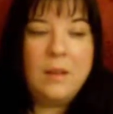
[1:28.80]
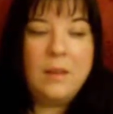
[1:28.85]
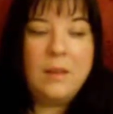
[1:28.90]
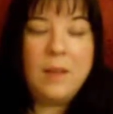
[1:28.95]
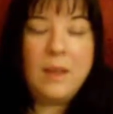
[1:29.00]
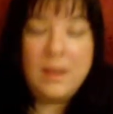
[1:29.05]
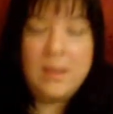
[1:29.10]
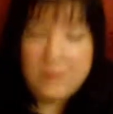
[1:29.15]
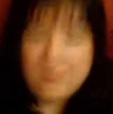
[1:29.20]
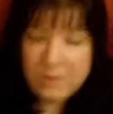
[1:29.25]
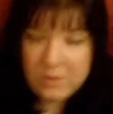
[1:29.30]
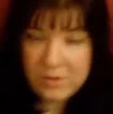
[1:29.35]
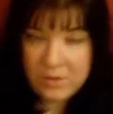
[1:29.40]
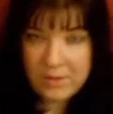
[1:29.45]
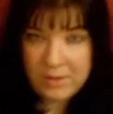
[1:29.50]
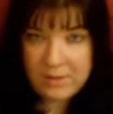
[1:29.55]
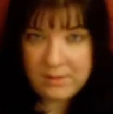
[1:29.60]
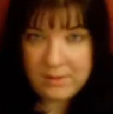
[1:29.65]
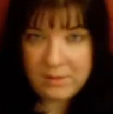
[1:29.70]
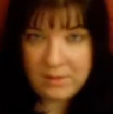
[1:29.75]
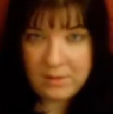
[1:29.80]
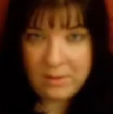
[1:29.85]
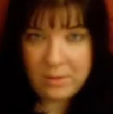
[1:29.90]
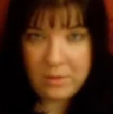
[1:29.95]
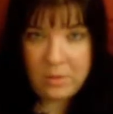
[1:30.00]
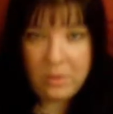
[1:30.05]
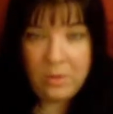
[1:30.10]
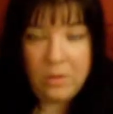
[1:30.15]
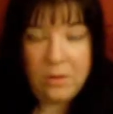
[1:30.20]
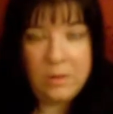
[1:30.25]
Thanks to Jason and
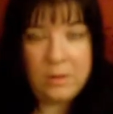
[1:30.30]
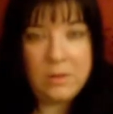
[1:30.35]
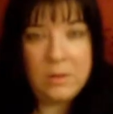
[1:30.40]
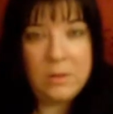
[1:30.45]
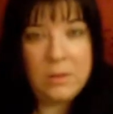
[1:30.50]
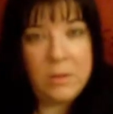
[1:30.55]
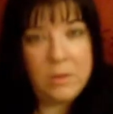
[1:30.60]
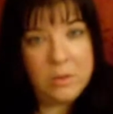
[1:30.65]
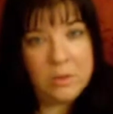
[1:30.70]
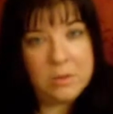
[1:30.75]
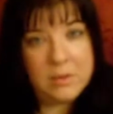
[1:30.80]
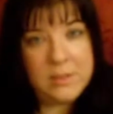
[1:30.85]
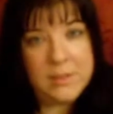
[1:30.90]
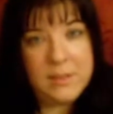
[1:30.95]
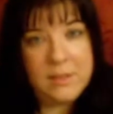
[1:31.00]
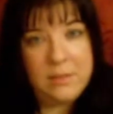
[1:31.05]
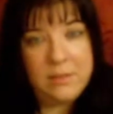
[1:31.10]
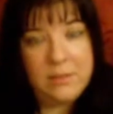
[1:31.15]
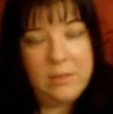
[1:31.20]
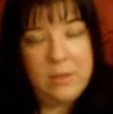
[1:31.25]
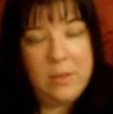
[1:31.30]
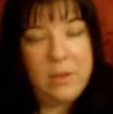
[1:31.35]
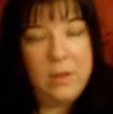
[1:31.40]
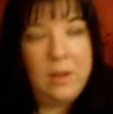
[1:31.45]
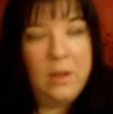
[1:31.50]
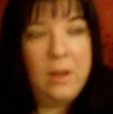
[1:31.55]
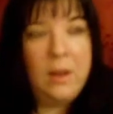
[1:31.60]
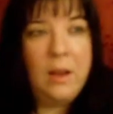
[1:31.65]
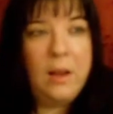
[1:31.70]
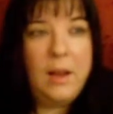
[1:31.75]
Nicole on New Year's Eve,
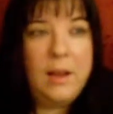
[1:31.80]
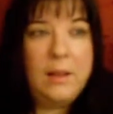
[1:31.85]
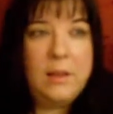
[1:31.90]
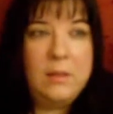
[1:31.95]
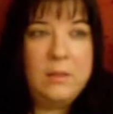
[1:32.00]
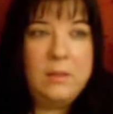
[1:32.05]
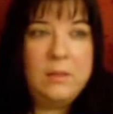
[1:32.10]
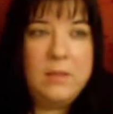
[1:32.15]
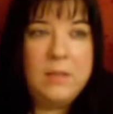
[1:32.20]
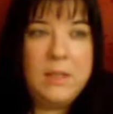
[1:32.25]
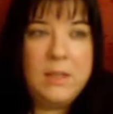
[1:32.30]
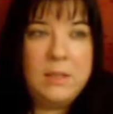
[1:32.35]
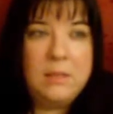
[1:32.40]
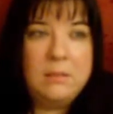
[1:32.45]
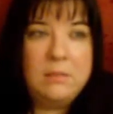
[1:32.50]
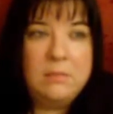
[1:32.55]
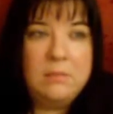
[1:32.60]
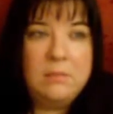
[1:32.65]
I learned that